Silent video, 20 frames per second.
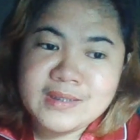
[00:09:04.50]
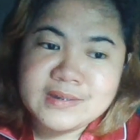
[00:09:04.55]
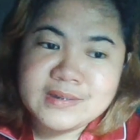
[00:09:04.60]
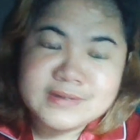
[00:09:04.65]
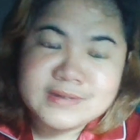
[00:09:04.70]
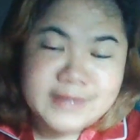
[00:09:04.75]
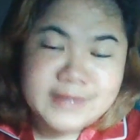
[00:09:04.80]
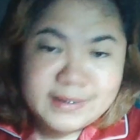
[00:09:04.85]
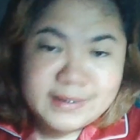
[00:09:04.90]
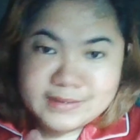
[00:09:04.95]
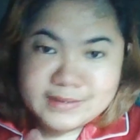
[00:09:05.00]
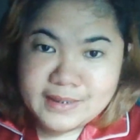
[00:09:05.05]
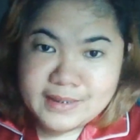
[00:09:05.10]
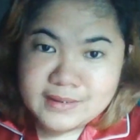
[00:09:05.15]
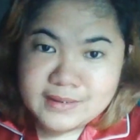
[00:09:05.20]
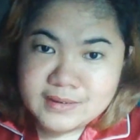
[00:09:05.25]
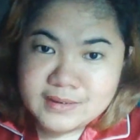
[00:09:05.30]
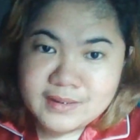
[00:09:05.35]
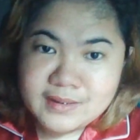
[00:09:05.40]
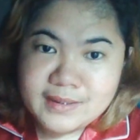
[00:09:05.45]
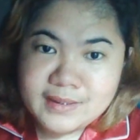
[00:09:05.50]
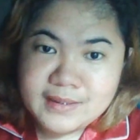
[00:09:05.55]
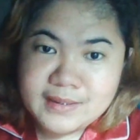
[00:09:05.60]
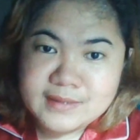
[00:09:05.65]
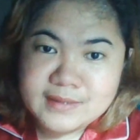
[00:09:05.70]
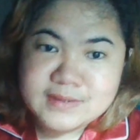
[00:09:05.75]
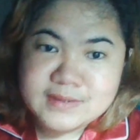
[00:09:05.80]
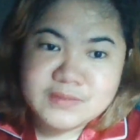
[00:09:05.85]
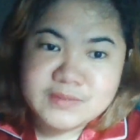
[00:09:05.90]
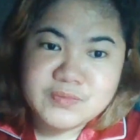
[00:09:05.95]
take the
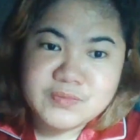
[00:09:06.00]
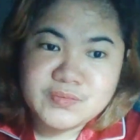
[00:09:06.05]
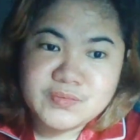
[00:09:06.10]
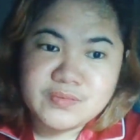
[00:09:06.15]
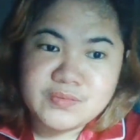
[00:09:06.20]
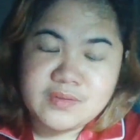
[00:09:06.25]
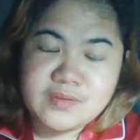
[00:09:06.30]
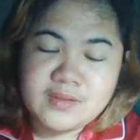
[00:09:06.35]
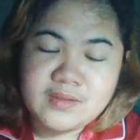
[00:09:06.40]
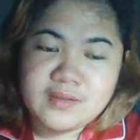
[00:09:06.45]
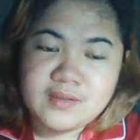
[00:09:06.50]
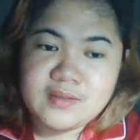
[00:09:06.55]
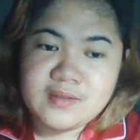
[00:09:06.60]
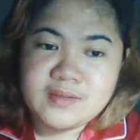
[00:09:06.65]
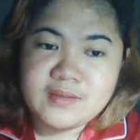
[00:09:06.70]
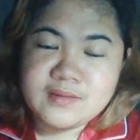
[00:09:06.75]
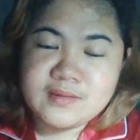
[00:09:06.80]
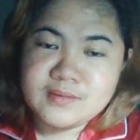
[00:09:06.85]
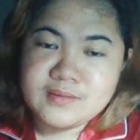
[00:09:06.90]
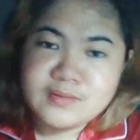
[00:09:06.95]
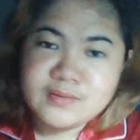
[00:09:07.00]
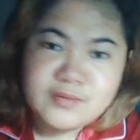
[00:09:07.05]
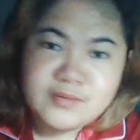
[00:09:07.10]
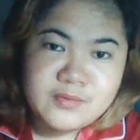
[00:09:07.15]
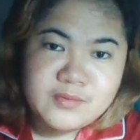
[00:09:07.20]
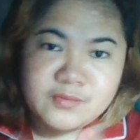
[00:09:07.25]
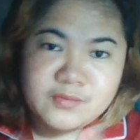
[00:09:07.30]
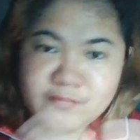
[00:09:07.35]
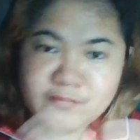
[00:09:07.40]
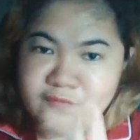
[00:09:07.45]
NCLEX, to
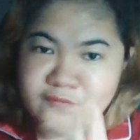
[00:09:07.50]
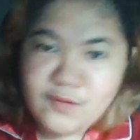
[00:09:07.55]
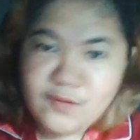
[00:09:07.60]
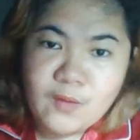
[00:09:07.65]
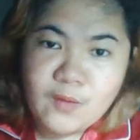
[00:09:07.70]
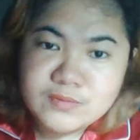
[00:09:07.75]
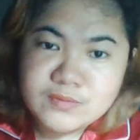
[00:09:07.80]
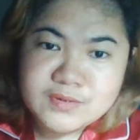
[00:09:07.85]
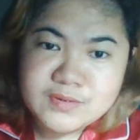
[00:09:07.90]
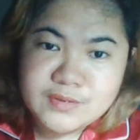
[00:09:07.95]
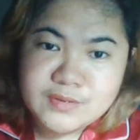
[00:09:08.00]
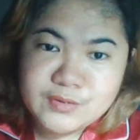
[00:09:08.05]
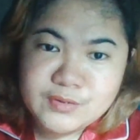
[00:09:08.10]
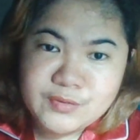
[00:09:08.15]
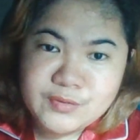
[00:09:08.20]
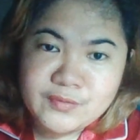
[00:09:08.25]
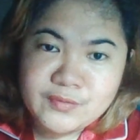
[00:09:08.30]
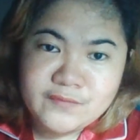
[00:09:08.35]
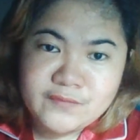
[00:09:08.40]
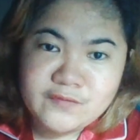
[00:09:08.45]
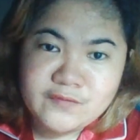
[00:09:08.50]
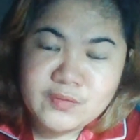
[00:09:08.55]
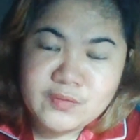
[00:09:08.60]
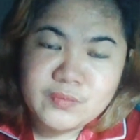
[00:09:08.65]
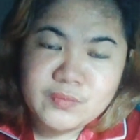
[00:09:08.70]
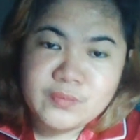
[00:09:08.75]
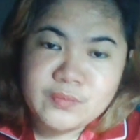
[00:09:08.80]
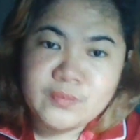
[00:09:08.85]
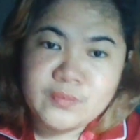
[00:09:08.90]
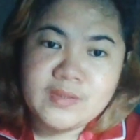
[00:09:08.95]
focus on your
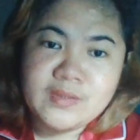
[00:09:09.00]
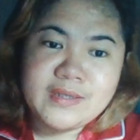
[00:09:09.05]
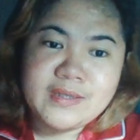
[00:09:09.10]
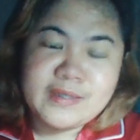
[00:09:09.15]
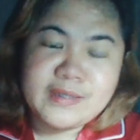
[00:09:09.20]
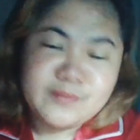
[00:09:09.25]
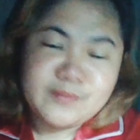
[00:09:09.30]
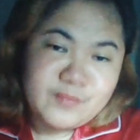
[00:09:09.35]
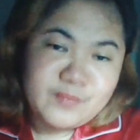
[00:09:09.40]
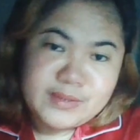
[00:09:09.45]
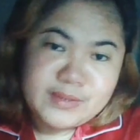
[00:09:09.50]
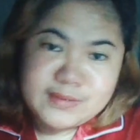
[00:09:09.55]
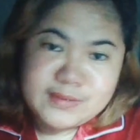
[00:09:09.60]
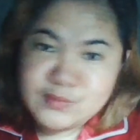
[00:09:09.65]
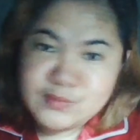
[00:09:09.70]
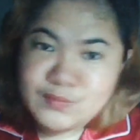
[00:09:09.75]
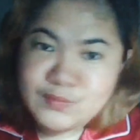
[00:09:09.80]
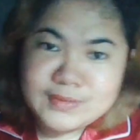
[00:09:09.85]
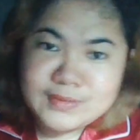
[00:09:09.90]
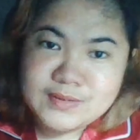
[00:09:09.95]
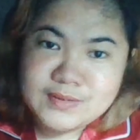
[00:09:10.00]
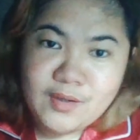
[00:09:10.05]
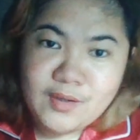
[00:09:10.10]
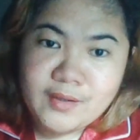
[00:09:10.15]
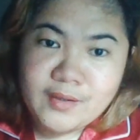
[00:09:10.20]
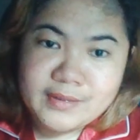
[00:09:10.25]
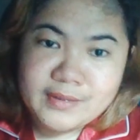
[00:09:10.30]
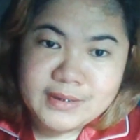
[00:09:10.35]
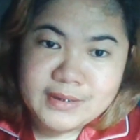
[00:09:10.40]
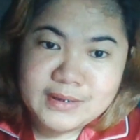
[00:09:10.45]
review and be a
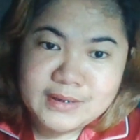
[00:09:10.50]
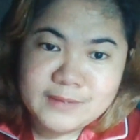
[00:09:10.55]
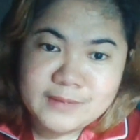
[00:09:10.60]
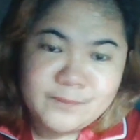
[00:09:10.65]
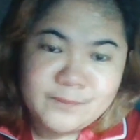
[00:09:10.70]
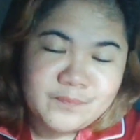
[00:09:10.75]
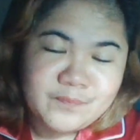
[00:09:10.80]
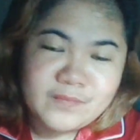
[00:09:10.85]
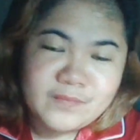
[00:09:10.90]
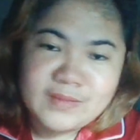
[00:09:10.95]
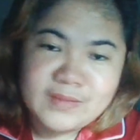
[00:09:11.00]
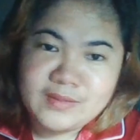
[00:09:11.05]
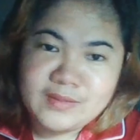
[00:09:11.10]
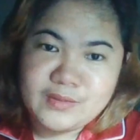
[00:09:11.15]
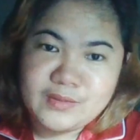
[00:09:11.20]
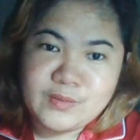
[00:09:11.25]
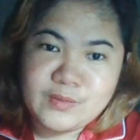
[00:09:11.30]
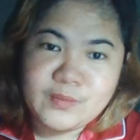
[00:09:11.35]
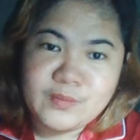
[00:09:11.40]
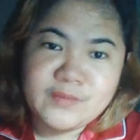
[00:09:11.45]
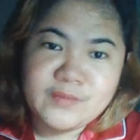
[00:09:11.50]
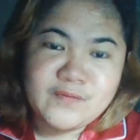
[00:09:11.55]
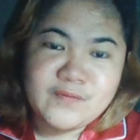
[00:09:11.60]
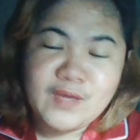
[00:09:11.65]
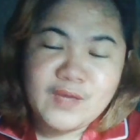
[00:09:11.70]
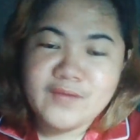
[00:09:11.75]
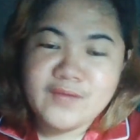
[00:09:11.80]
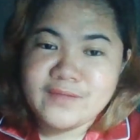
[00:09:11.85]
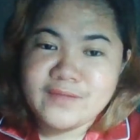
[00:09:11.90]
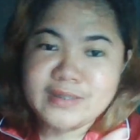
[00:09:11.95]
USRN. If you
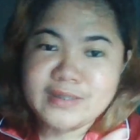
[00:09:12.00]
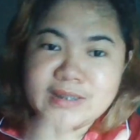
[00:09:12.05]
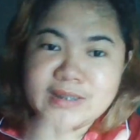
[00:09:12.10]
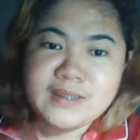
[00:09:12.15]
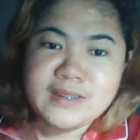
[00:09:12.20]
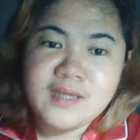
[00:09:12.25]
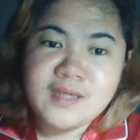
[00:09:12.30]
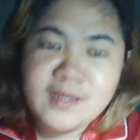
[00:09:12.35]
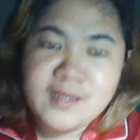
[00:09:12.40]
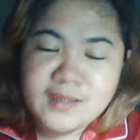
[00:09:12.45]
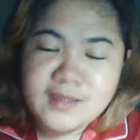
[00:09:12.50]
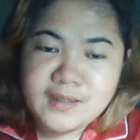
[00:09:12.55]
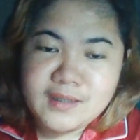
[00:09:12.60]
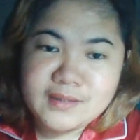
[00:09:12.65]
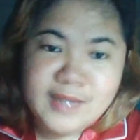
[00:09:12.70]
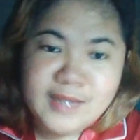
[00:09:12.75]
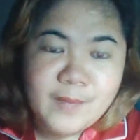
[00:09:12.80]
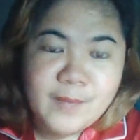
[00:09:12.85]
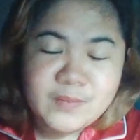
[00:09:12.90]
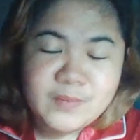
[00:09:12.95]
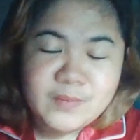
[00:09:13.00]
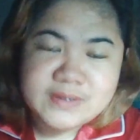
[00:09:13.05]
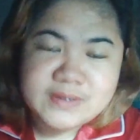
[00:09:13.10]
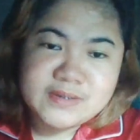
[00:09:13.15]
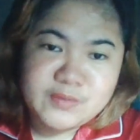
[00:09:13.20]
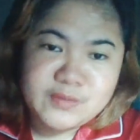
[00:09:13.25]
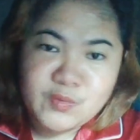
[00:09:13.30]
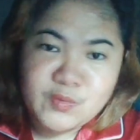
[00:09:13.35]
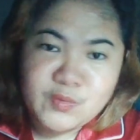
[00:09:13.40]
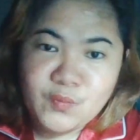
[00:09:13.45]
have any topics
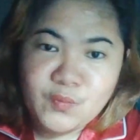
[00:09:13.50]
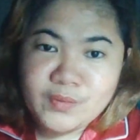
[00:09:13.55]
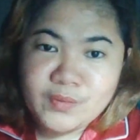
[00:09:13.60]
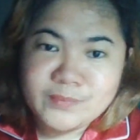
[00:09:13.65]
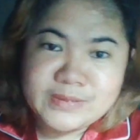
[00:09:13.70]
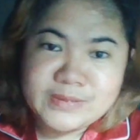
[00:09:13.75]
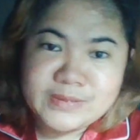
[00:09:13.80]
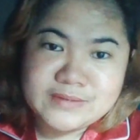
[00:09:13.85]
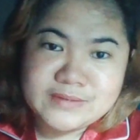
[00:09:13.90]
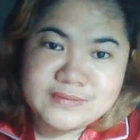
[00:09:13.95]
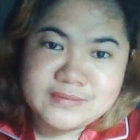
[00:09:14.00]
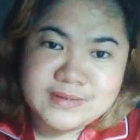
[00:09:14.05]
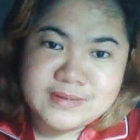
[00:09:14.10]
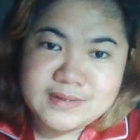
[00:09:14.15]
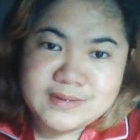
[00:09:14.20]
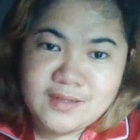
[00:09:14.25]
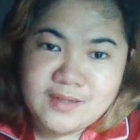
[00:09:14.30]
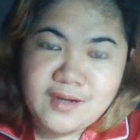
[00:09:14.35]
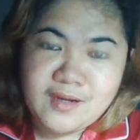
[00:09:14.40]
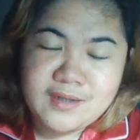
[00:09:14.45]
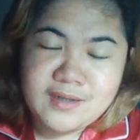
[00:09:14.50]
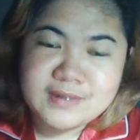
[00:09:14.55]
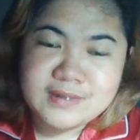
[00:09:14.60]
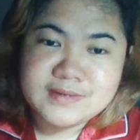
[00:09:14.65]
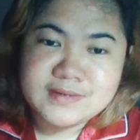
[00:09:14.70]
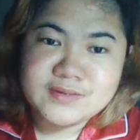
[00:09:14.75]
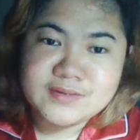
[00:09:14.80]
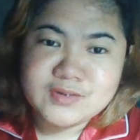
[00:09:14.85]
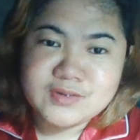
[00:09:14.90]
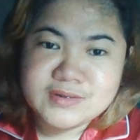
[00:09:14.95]
that you want me to discuss,
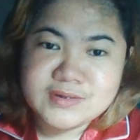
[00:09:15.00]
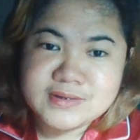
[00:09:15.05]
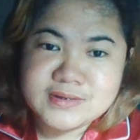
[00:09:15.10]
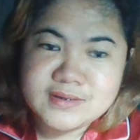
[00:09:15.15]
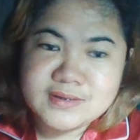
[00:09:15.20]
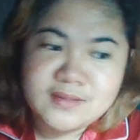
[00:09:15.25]
just